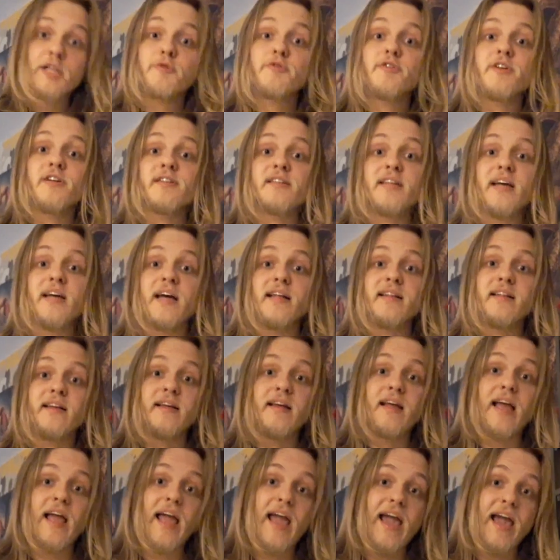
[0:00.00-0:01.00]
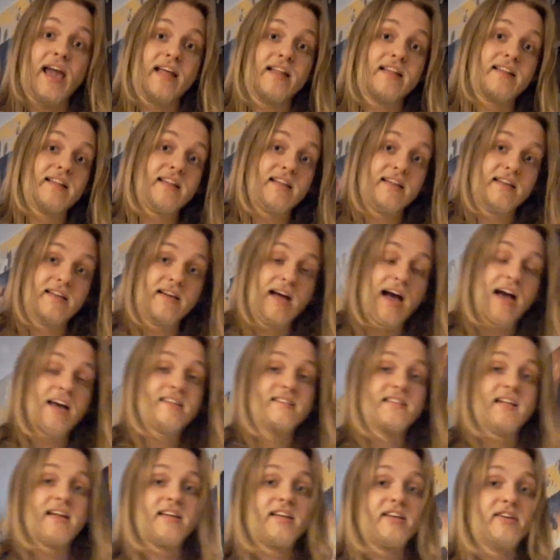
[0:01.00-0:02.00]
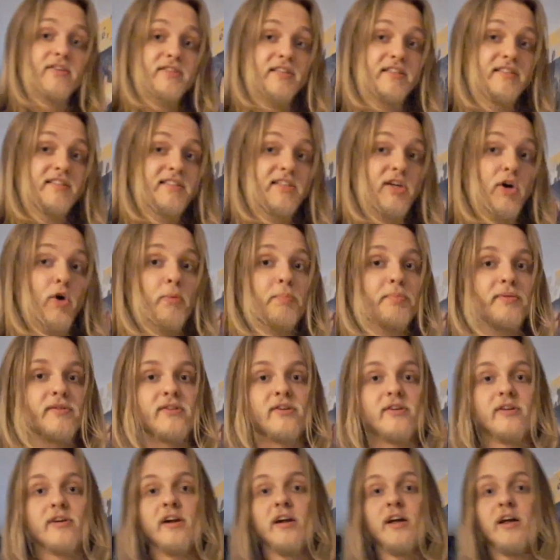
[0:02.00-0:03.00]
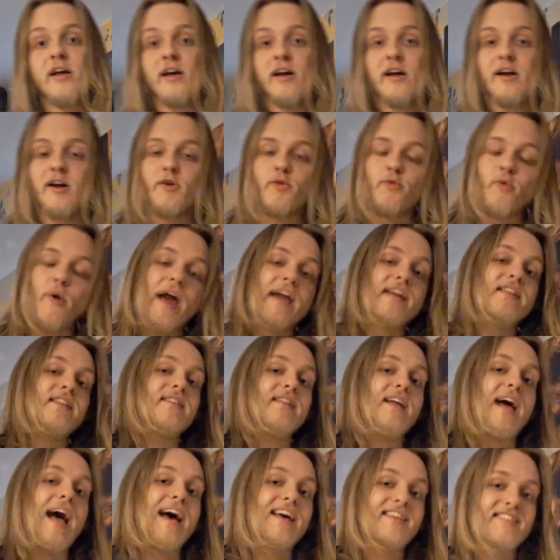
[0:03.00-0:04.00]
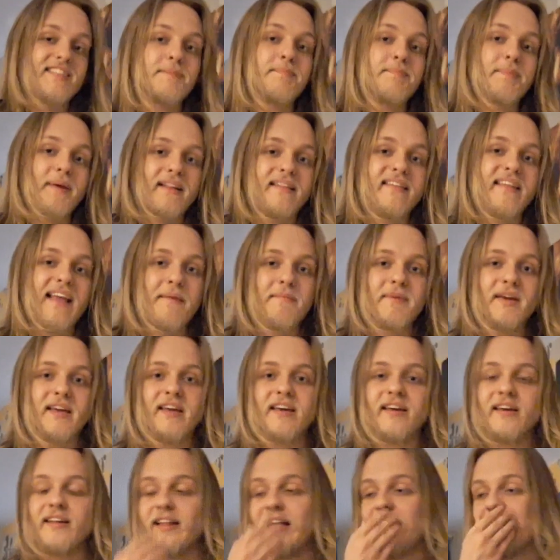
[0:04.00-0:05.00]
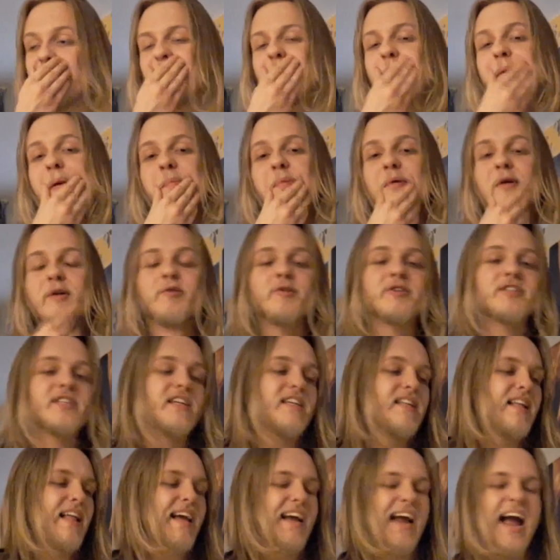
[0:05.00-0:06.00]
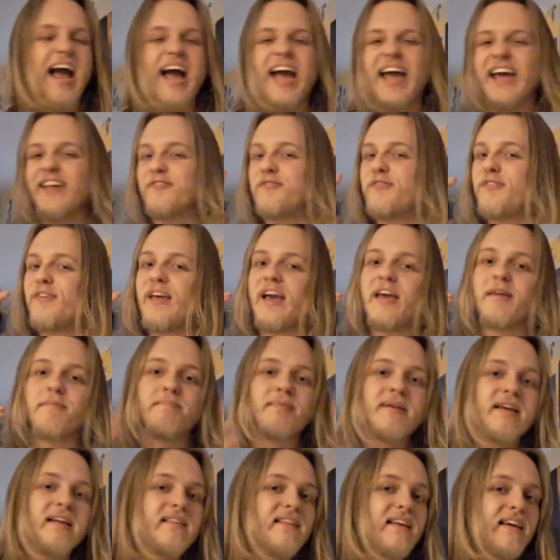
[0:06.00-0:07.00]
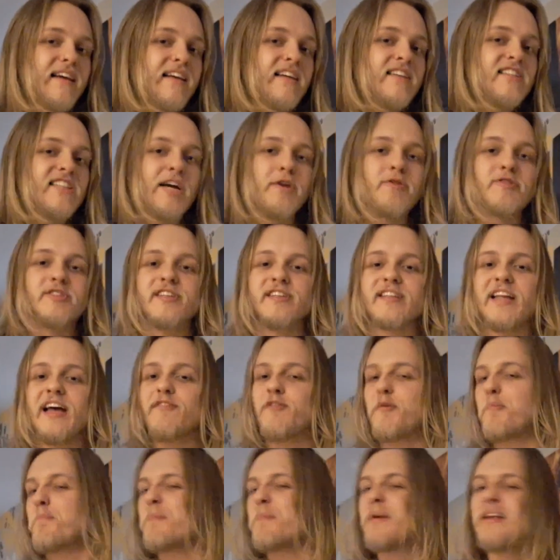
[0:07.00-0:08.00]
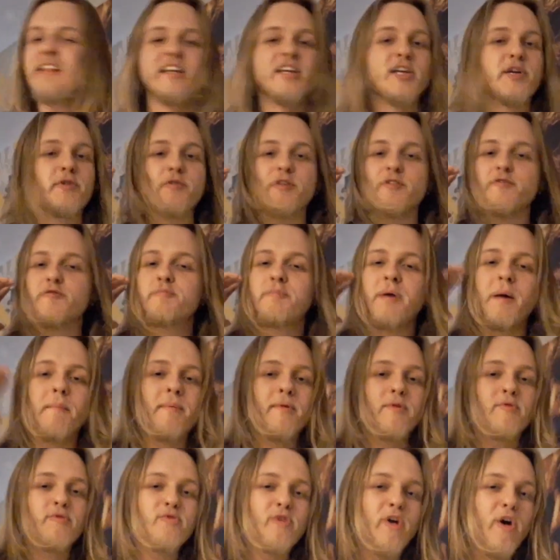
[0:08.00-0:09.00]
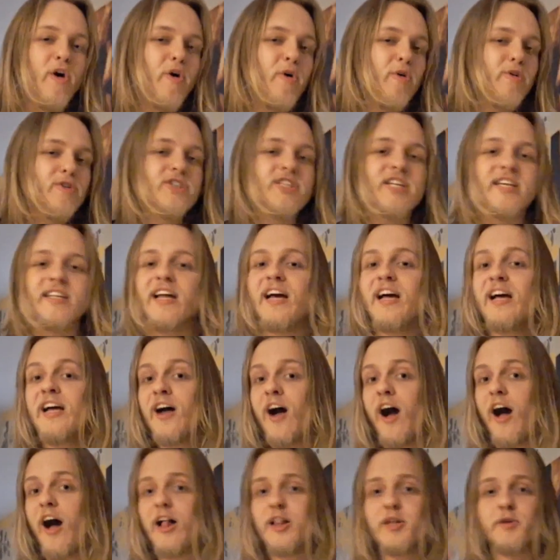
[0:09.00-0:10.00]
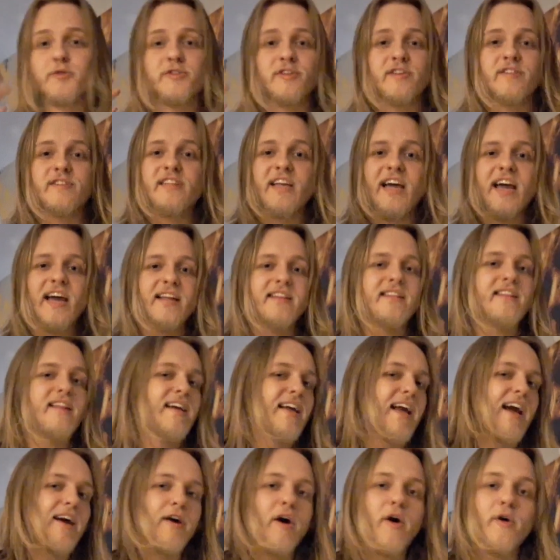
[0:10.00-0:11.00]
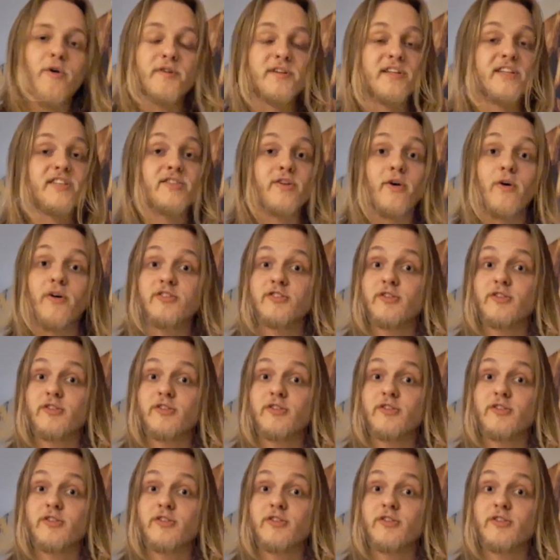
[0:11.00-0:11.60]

Undead, and Ice Nine Kills as the opener, right as the pandemic hit. And I remember it was I had VIP tickets. I was gonna have a meet and greet with Papa Roach and Hollywood Undead. Like I already saw